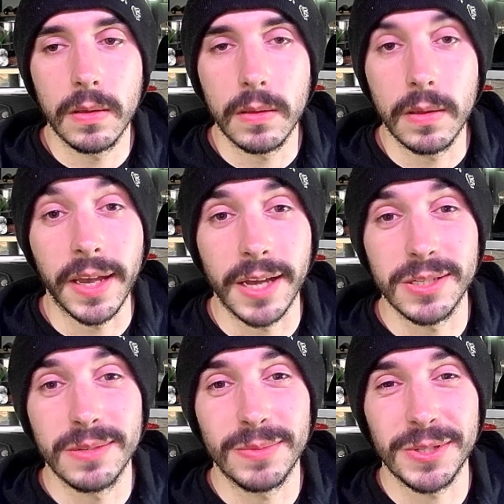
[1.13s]
Hey guys,
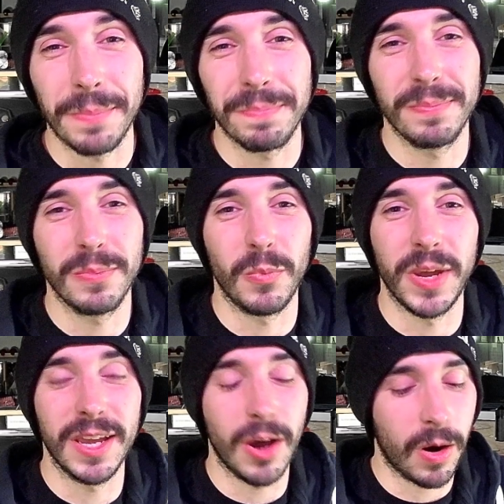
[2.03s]
what's up?
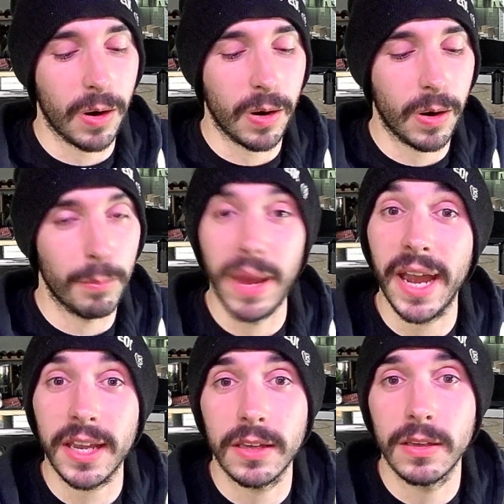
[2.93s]
We are back
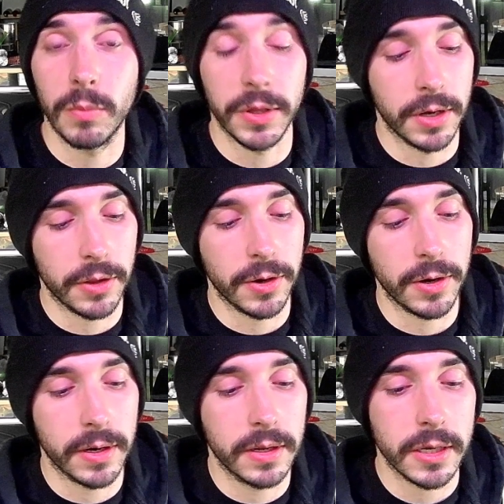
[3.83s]
with
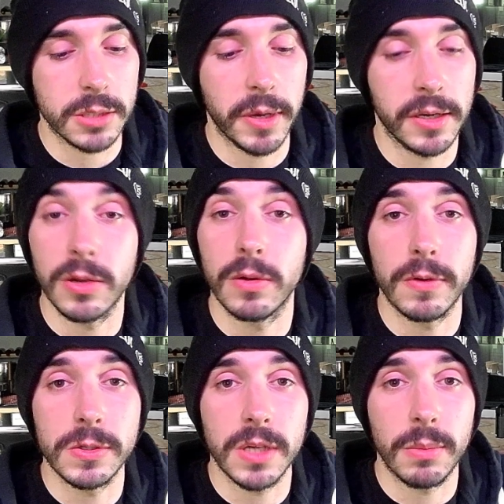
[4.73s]
another expanded
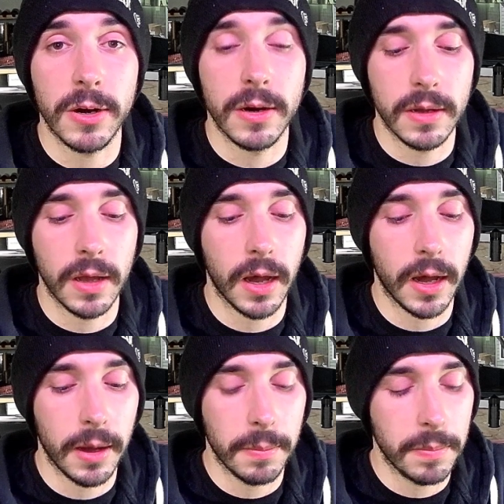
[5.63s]
universe saber.
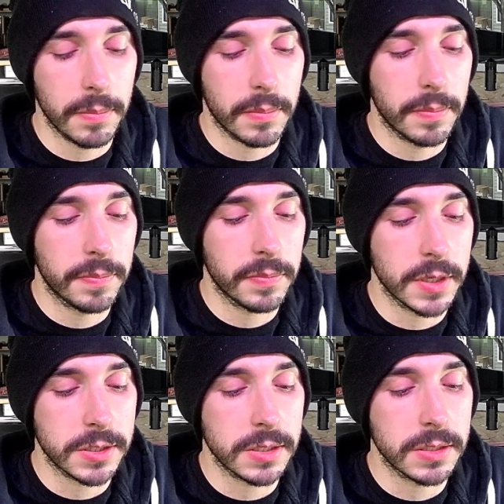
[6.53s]

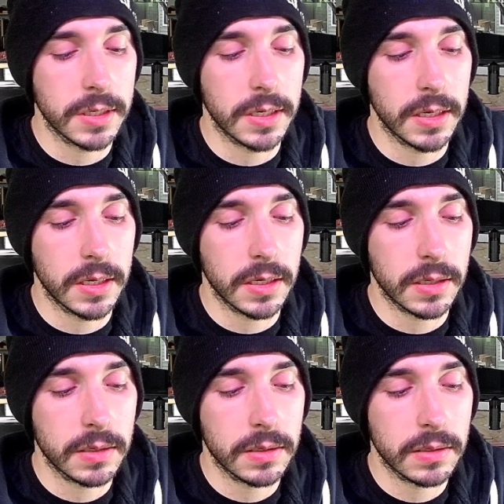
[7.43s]
This is the
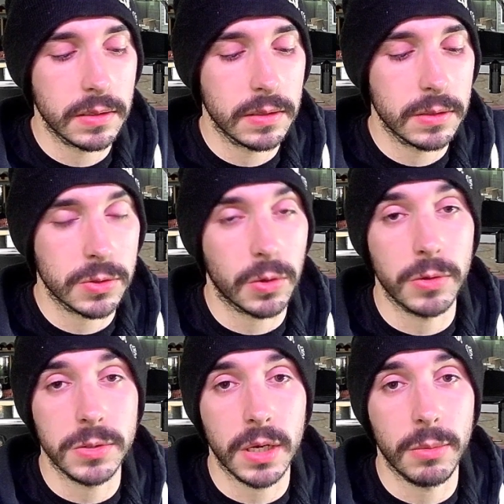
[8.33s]
Solo
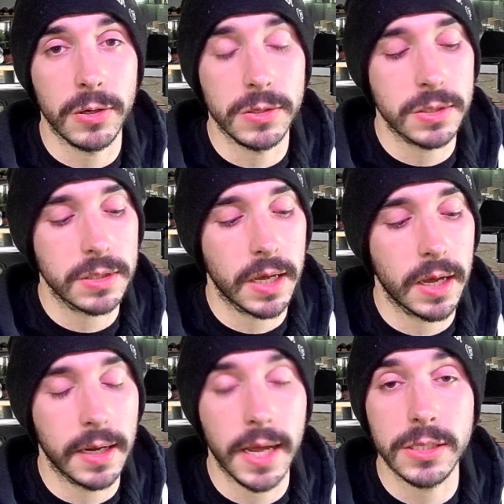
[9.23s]
Sabers
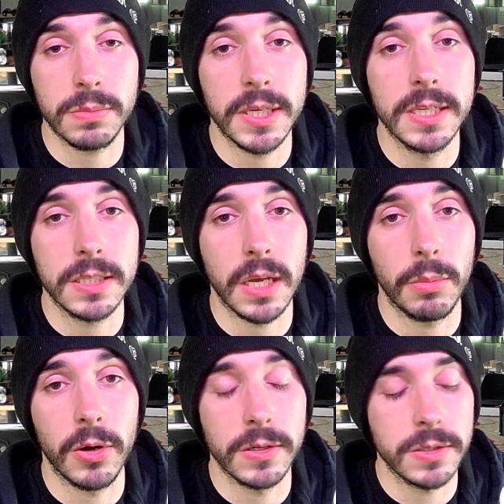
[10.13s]
and SP
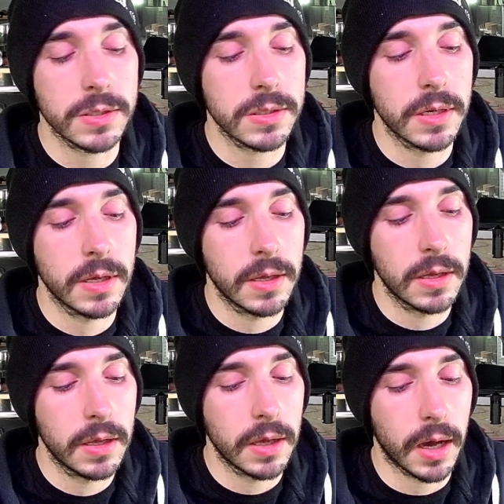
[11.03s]
Sabers
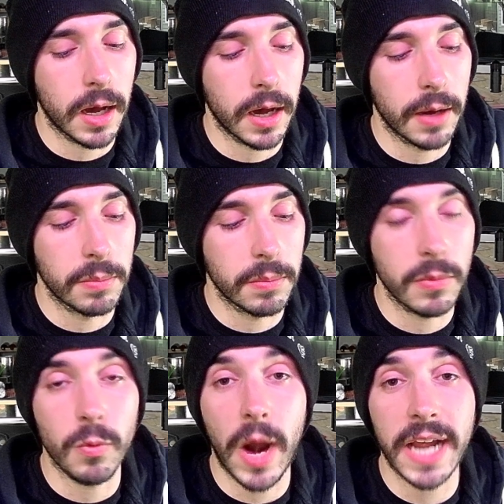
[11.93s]

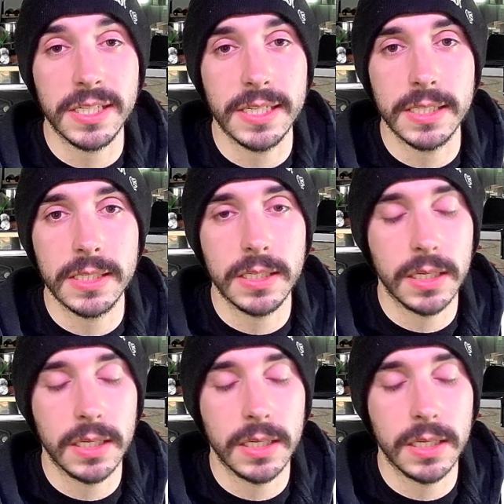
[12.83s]
Raxus.